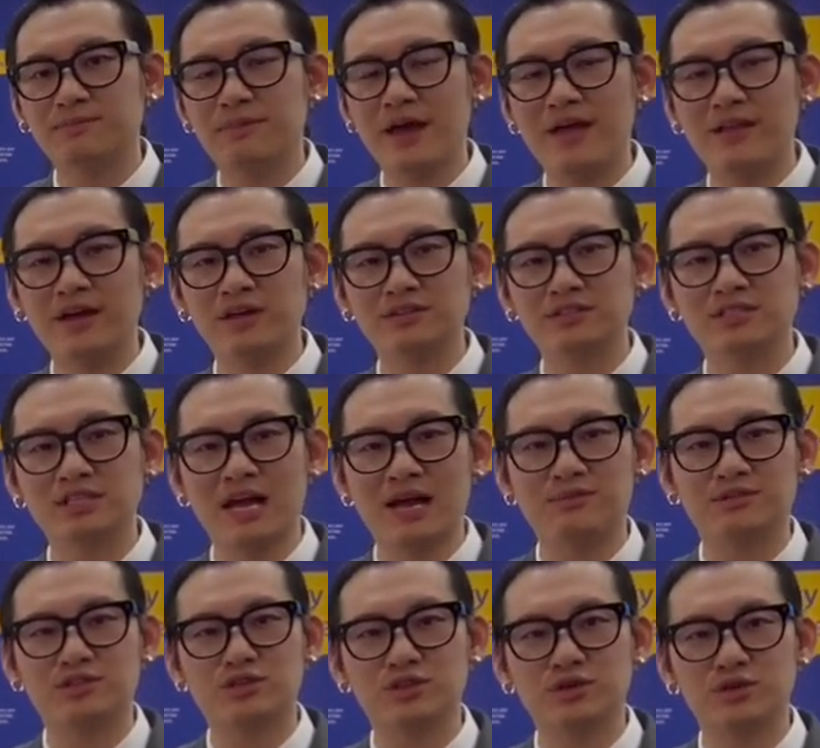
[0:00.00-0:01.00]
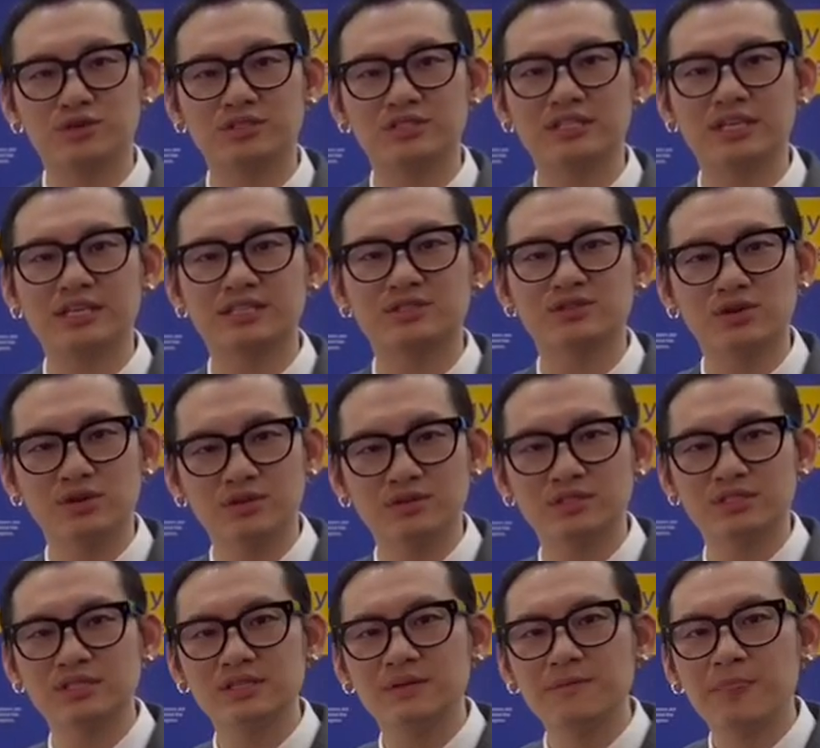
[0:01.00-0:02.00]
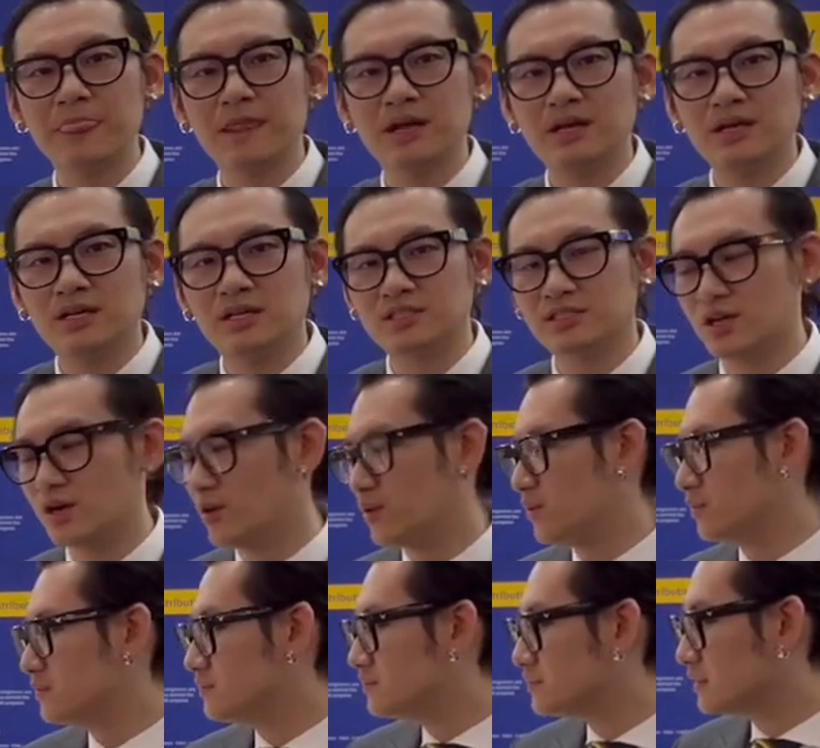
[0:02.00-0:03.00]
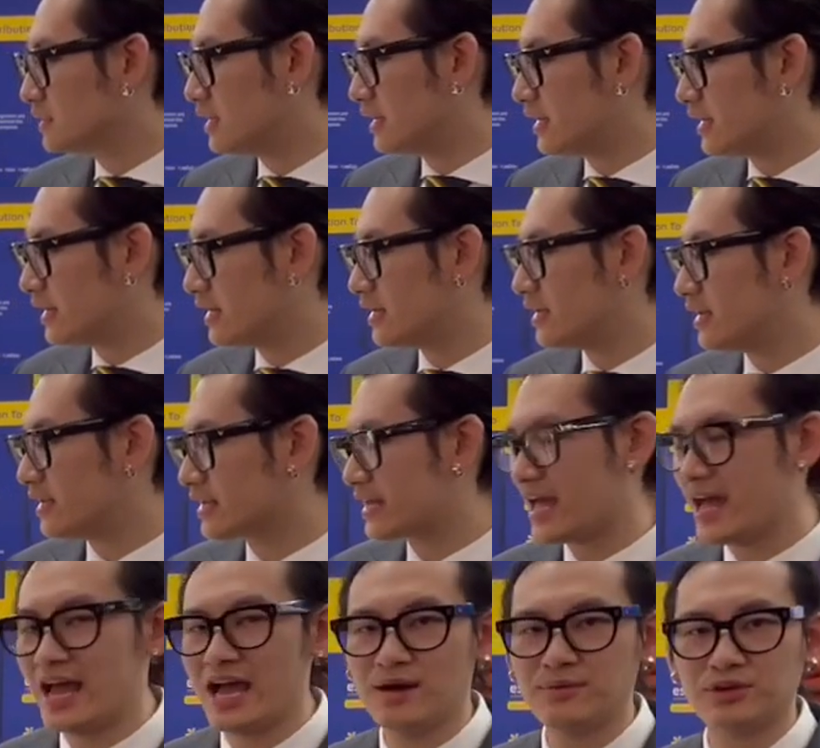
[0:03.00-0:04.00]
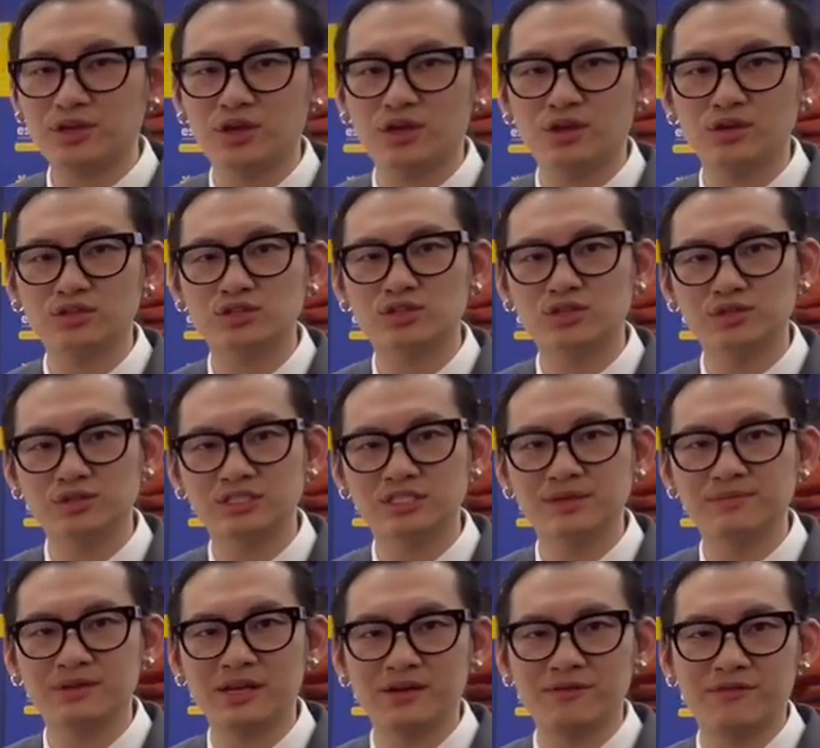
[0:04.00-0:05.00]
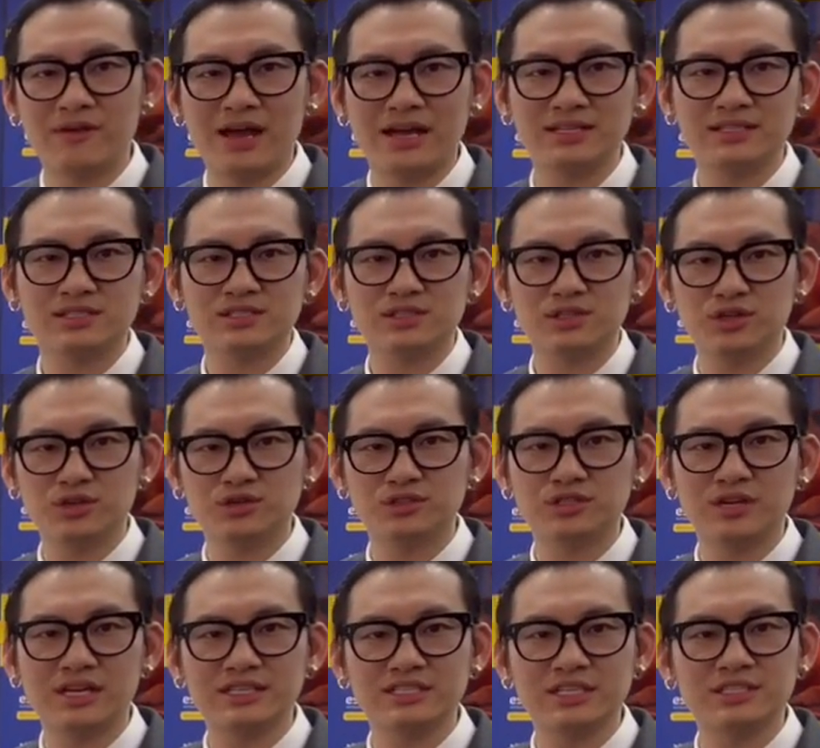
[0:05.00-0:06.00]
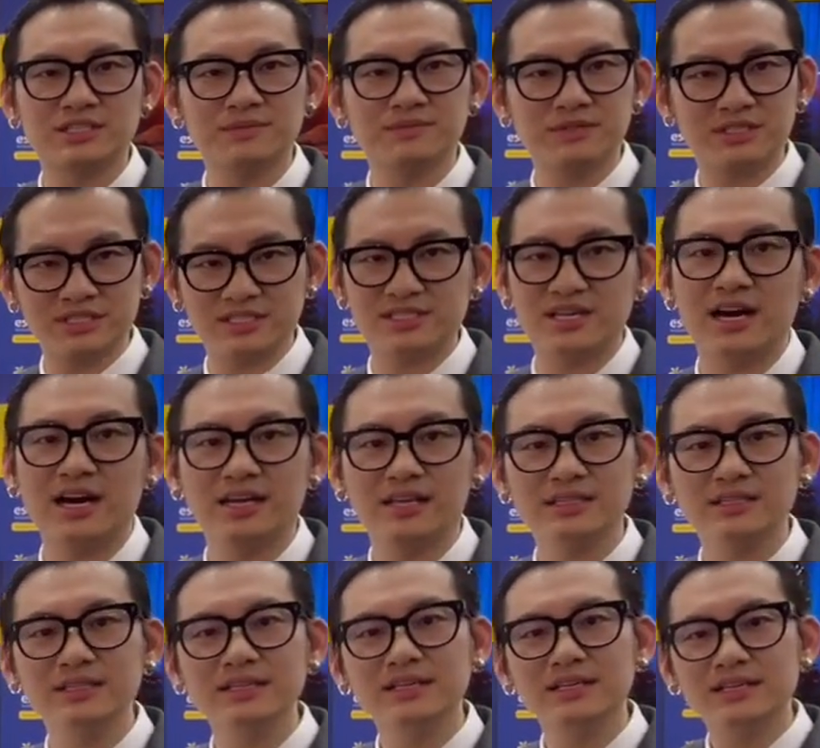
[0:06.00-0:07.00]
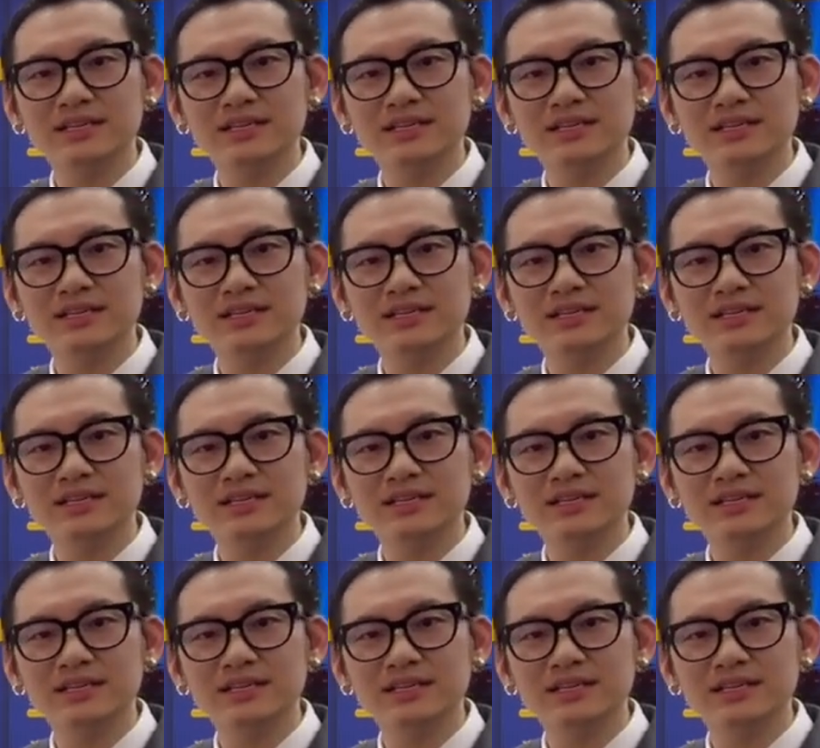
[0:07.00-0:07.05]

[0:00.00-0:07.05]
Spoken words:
panels up to 6 zones. So it can help you to simplify your solar system design.